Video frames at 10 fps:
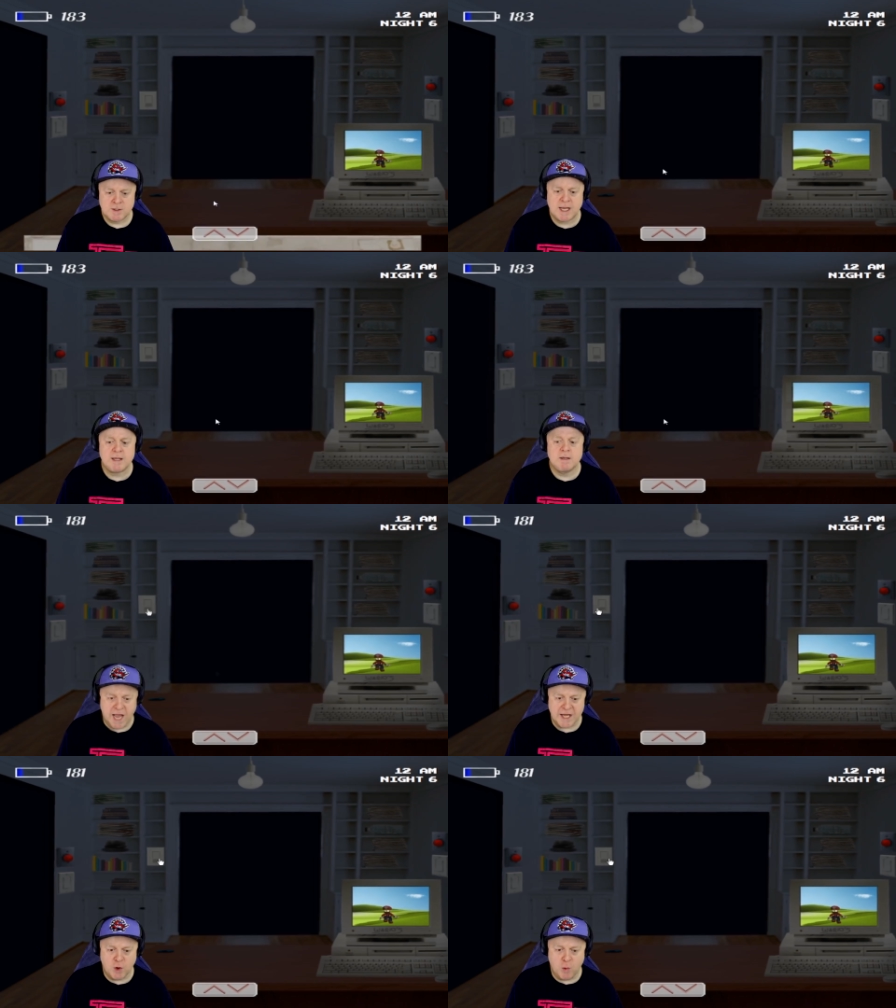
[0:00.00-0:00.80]
Okay.
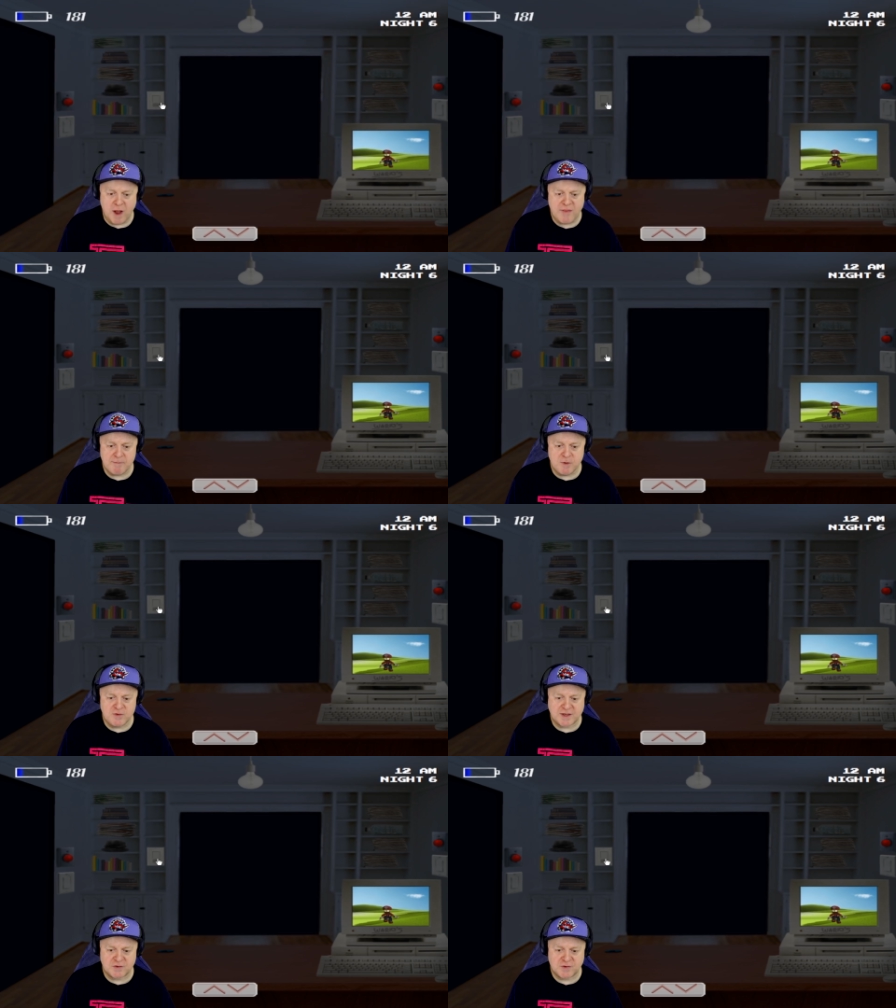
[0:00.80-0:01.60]
I know why that
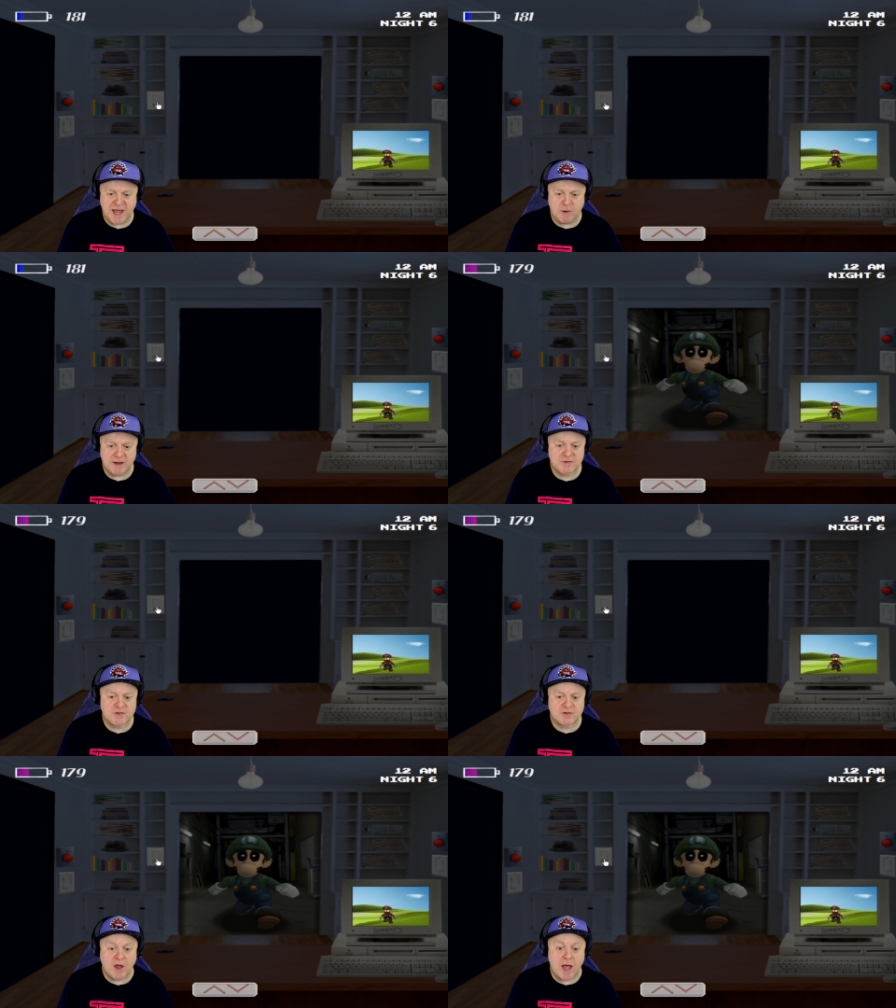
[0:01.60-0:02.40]
music is loud. It's
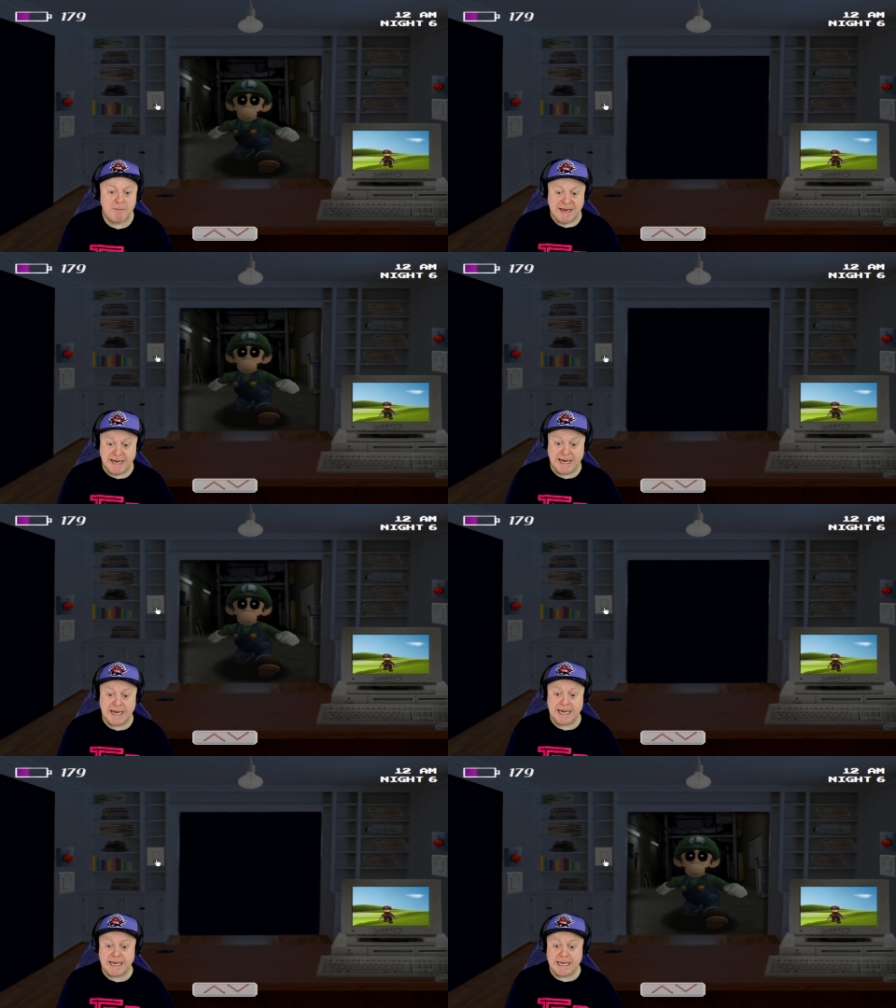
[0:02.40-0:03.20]
to stop me
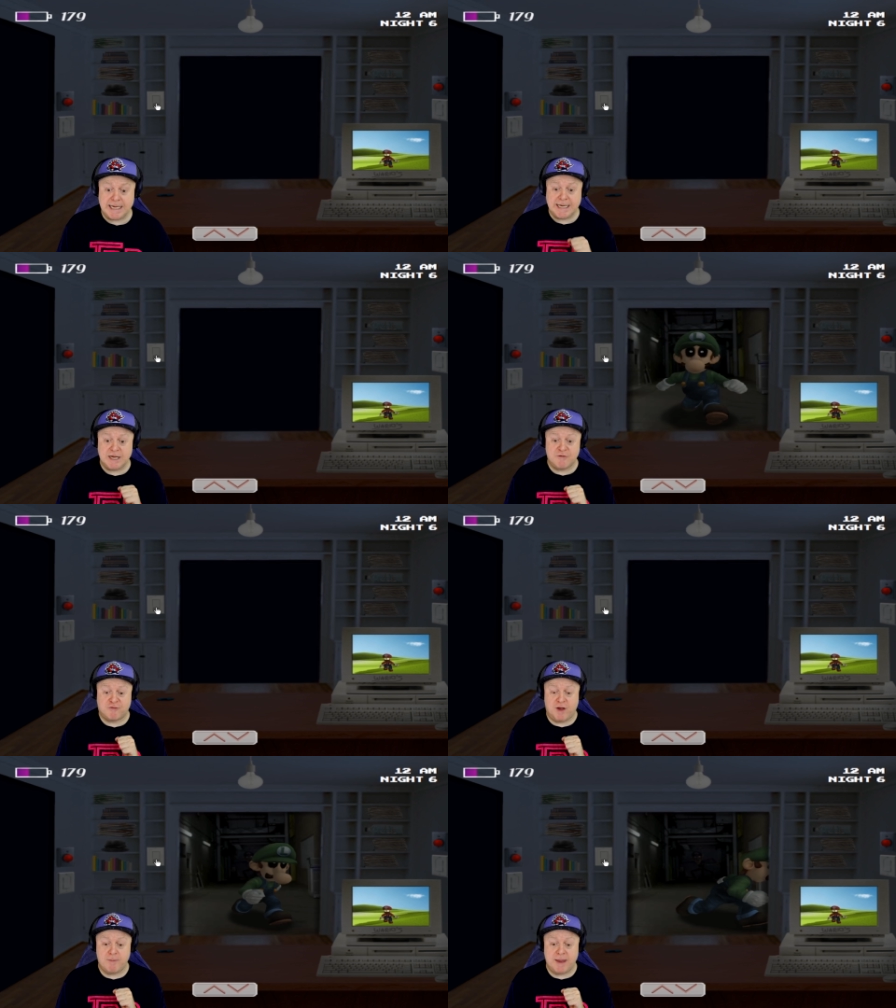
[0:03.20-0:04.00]

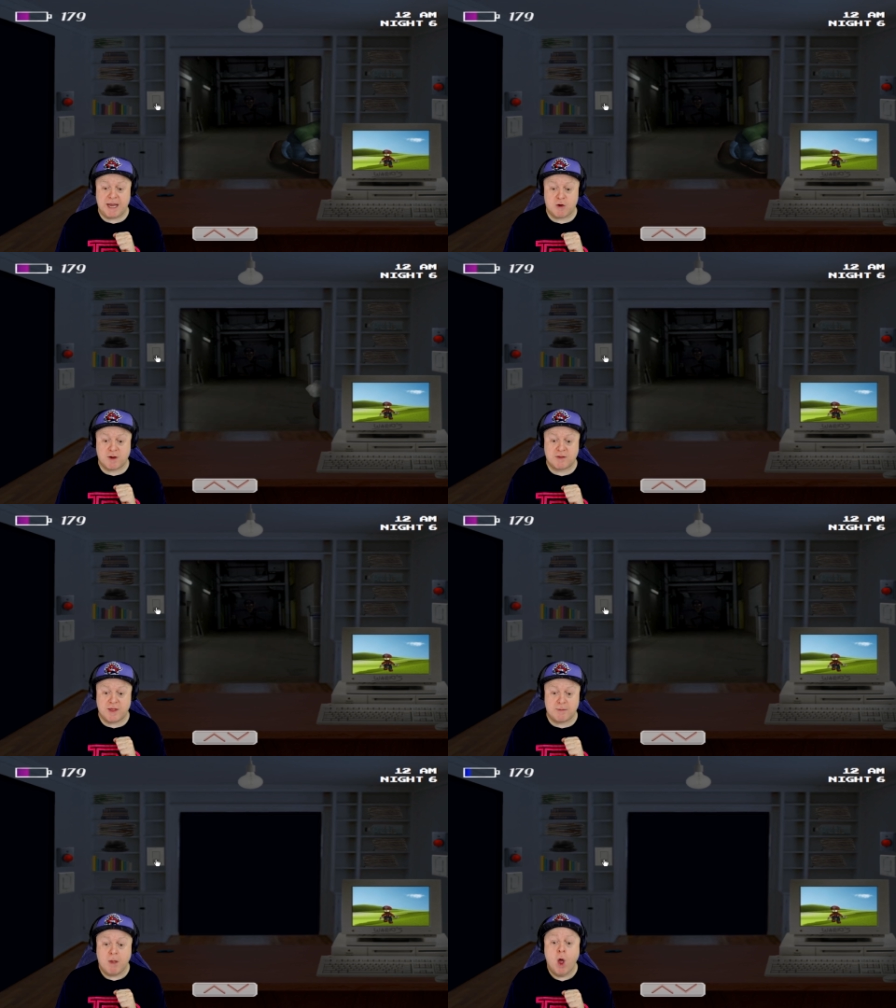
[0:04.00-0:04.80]
from hearing
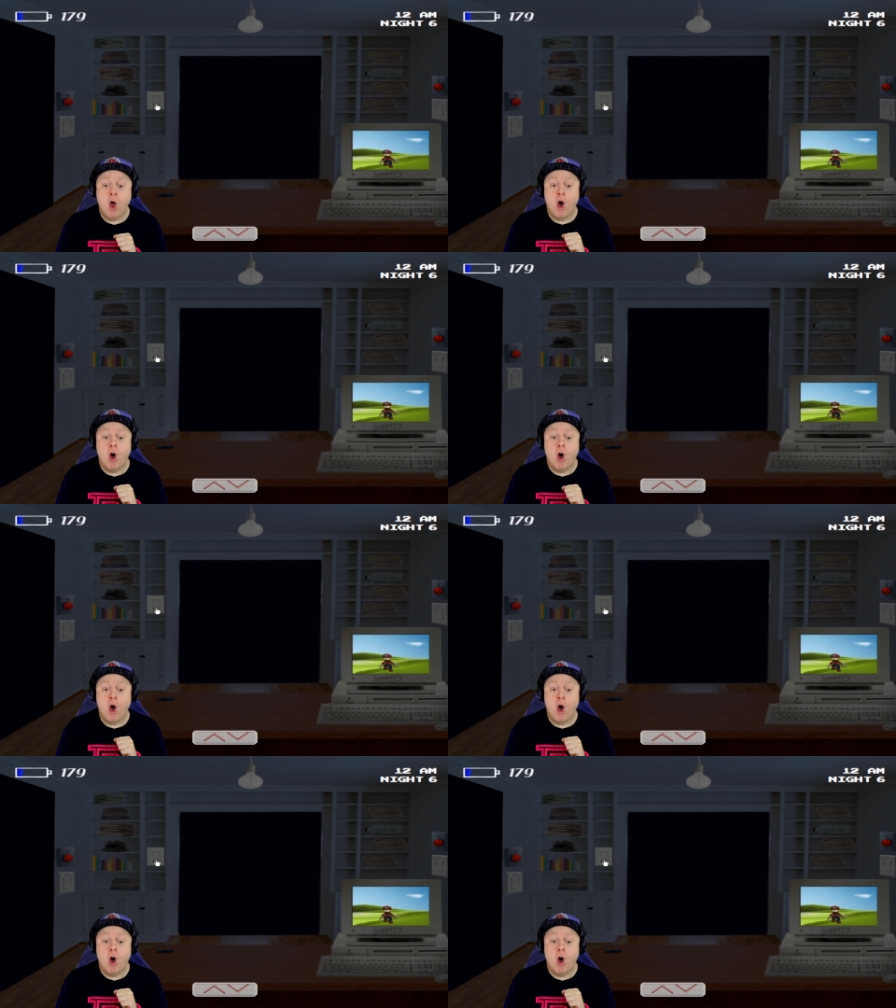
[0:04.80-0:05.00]
them.